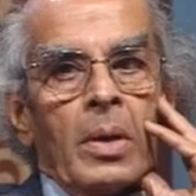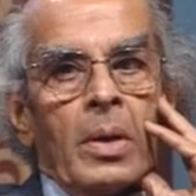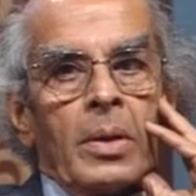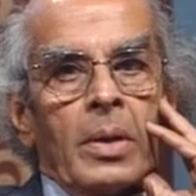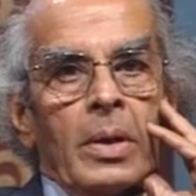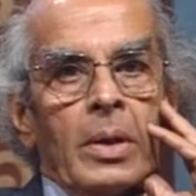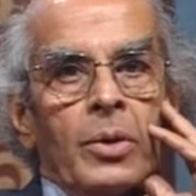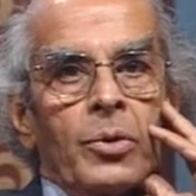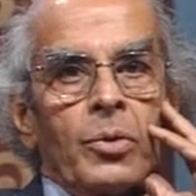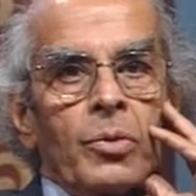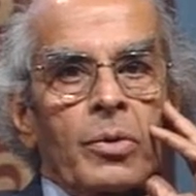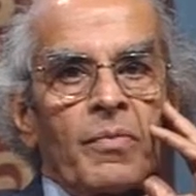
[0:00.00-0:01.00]
The
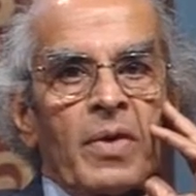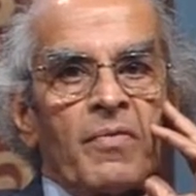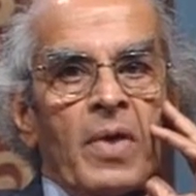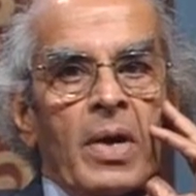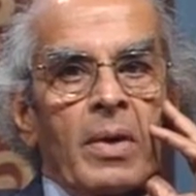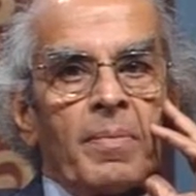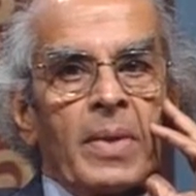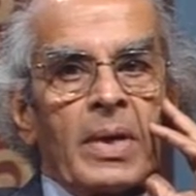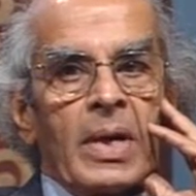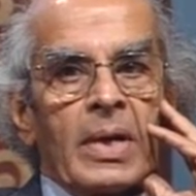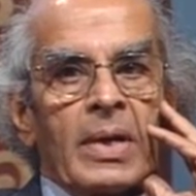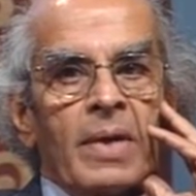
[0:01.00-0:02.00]
issues of environment
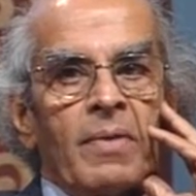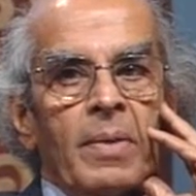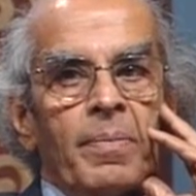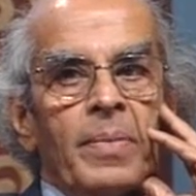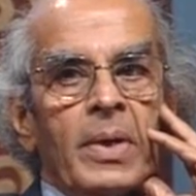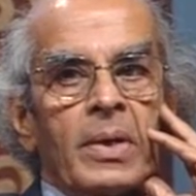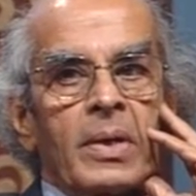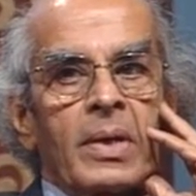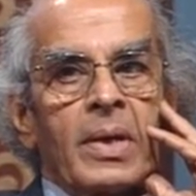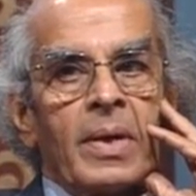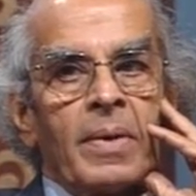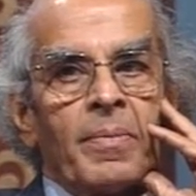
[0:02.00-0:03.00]
and development
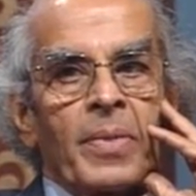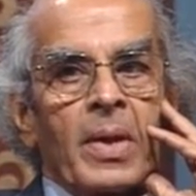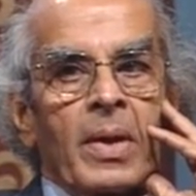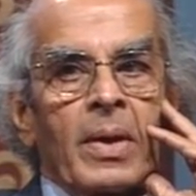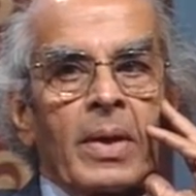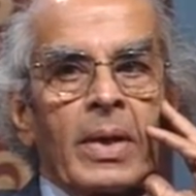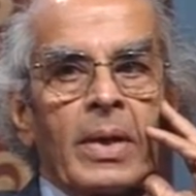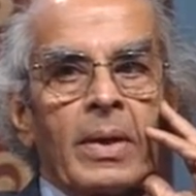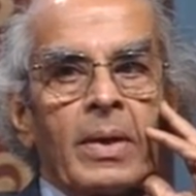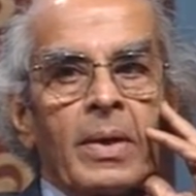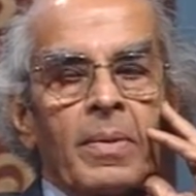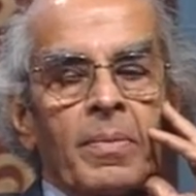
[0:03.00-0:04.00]

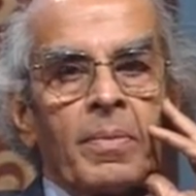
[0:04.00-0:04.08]
in